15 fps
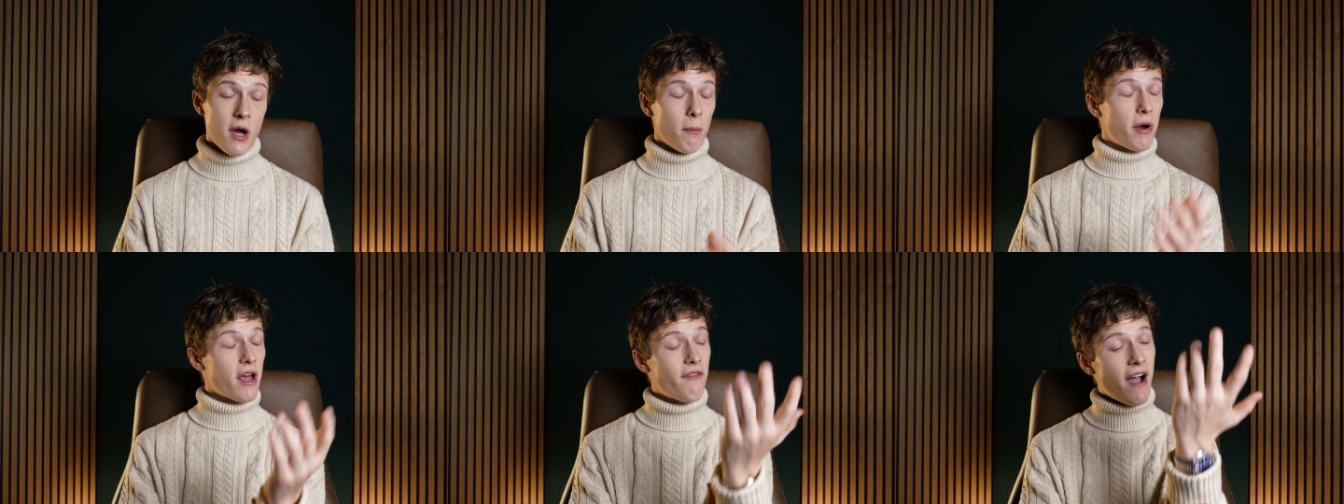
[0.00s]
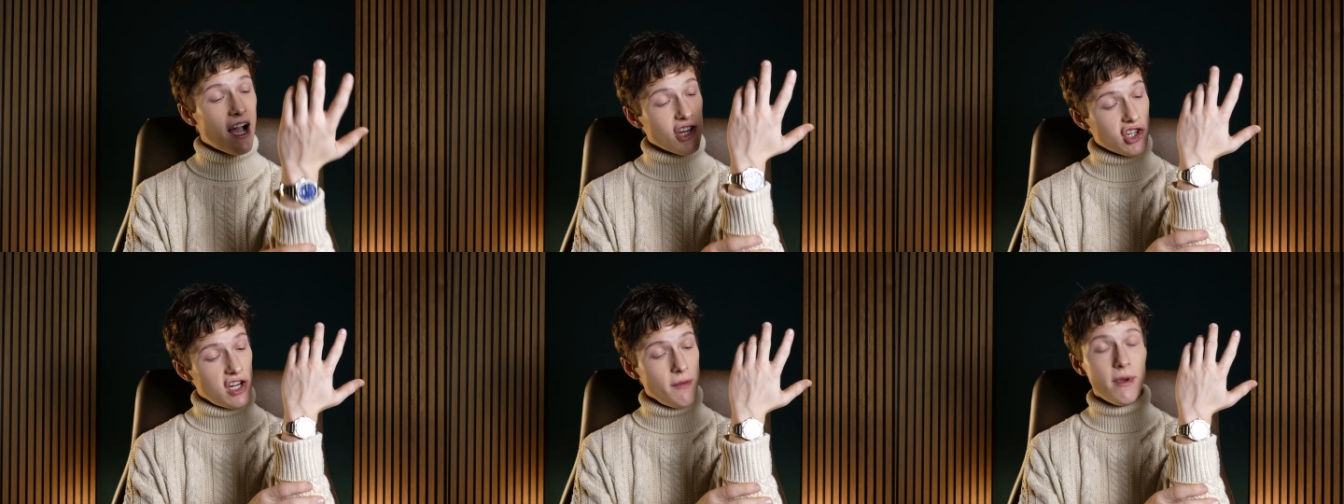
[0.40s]
but I've
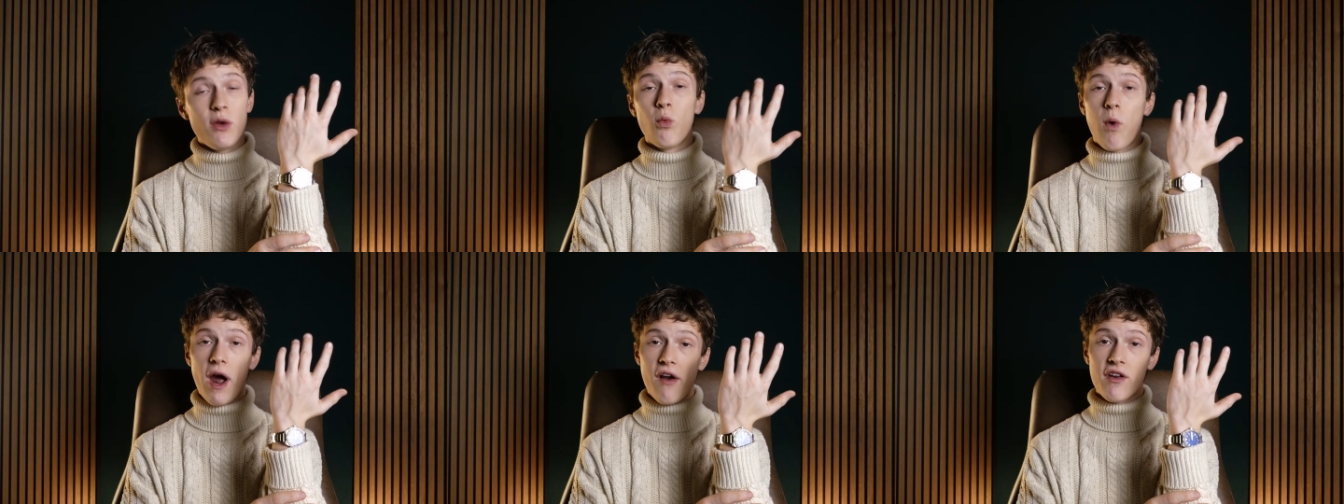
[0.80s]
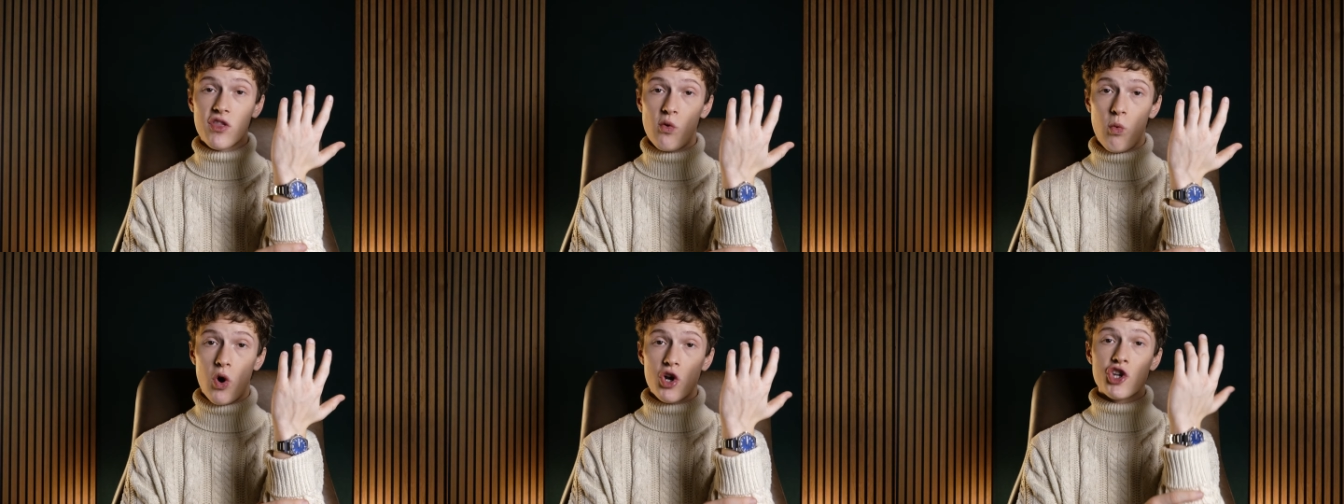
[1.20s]
actually been wearing
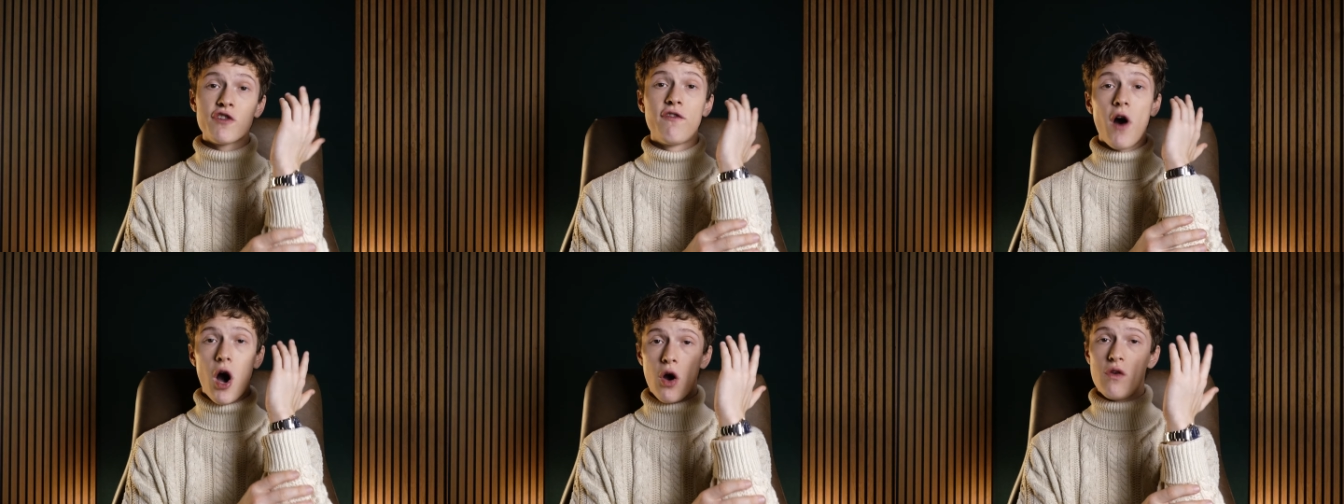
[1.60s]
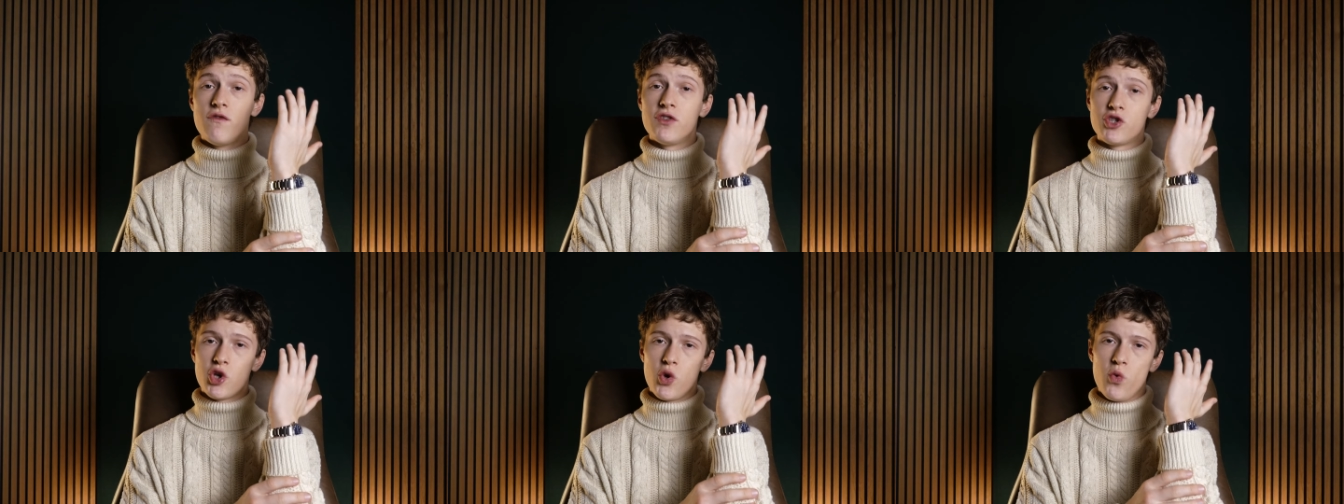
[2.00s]
the watch for
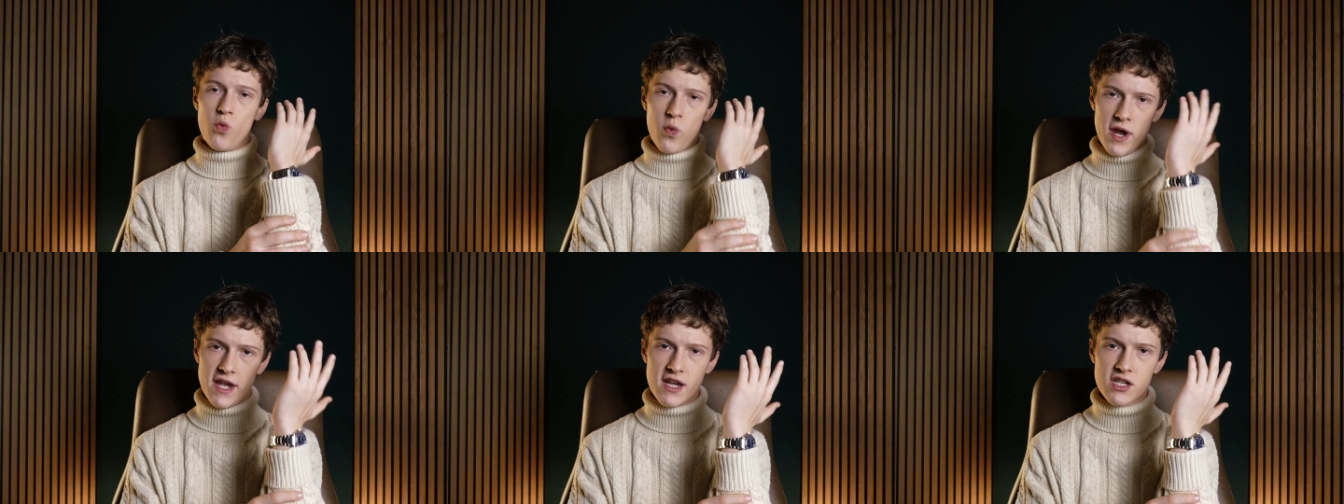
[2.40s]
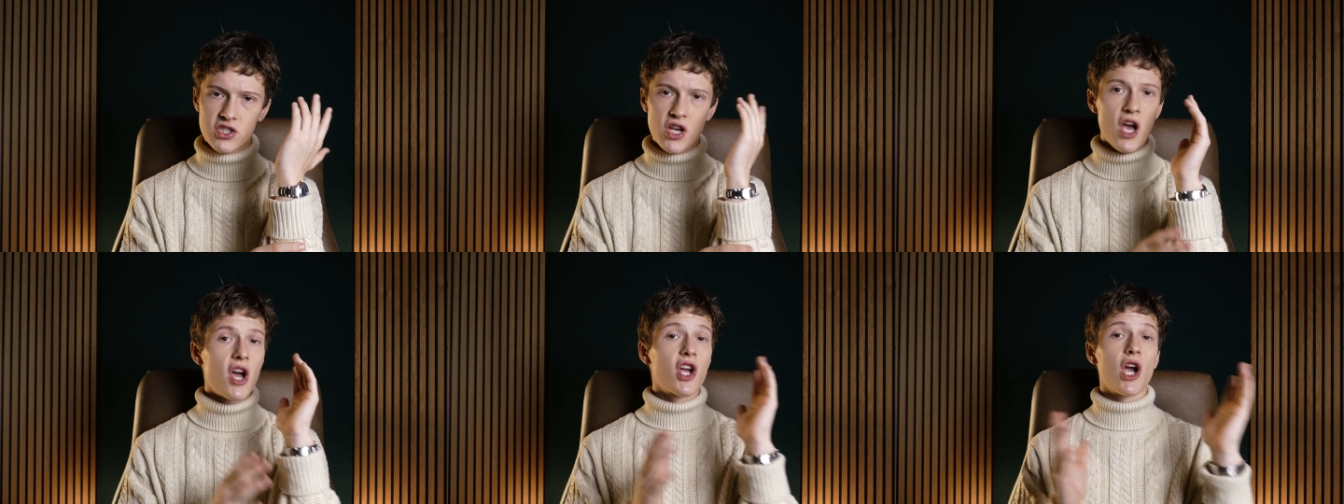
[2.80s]
over 2
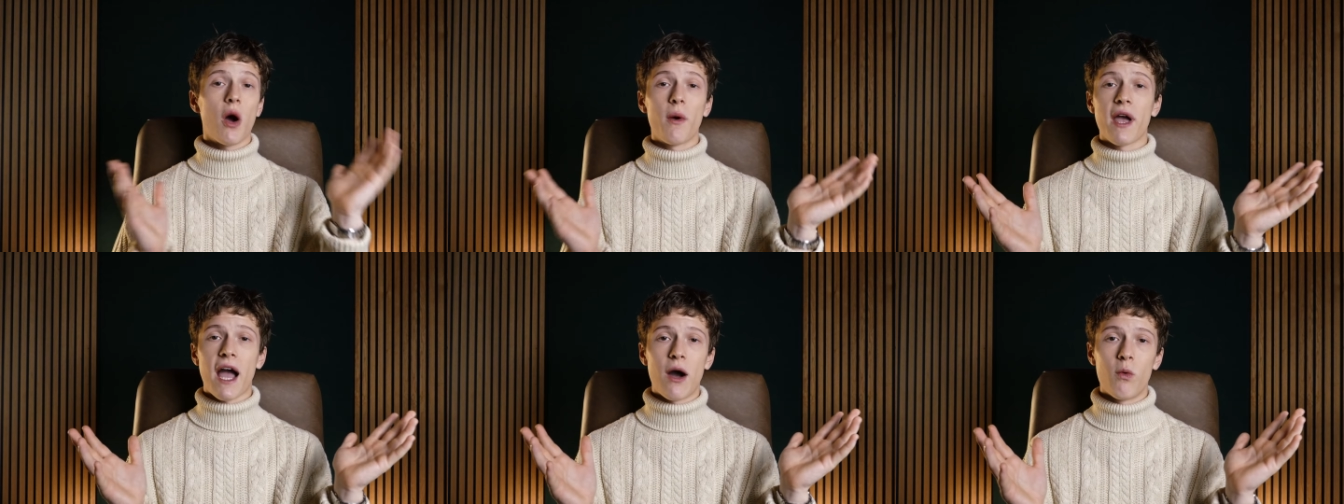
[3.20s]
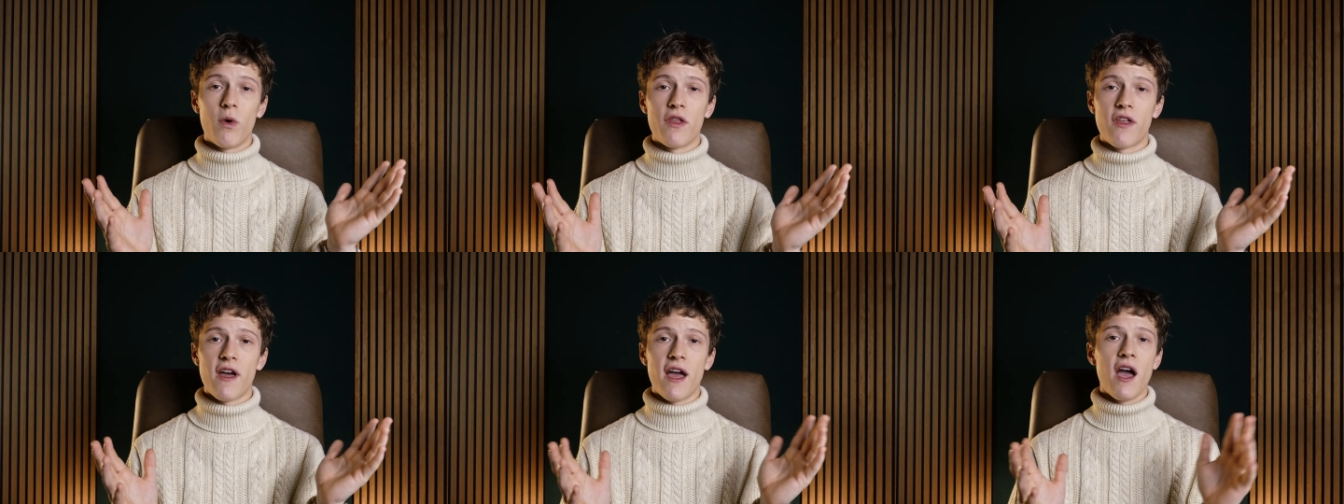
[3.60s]
weeks, going out
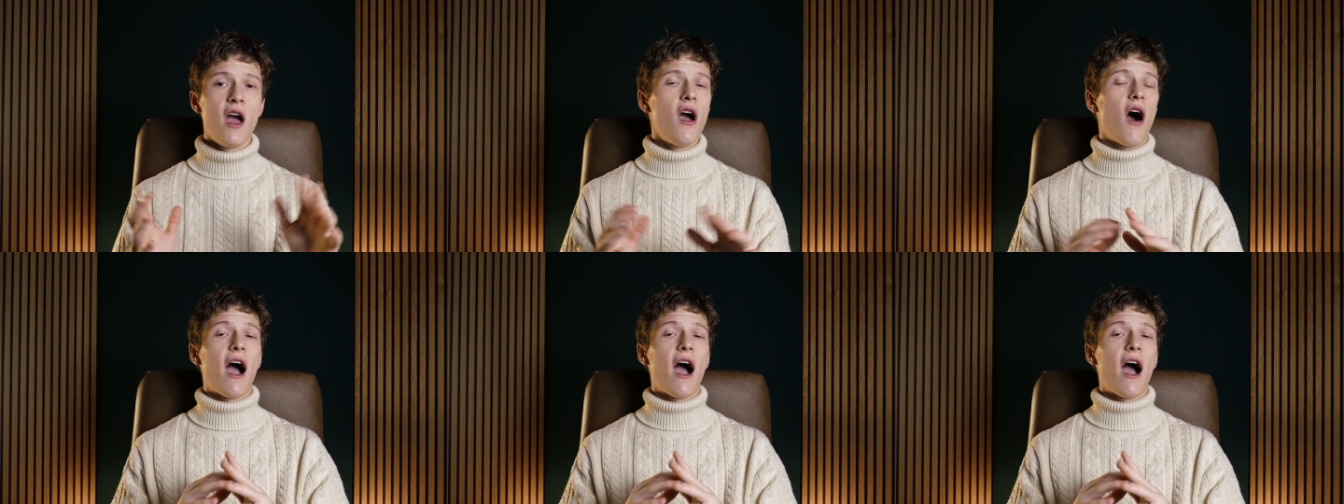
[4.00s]
with it.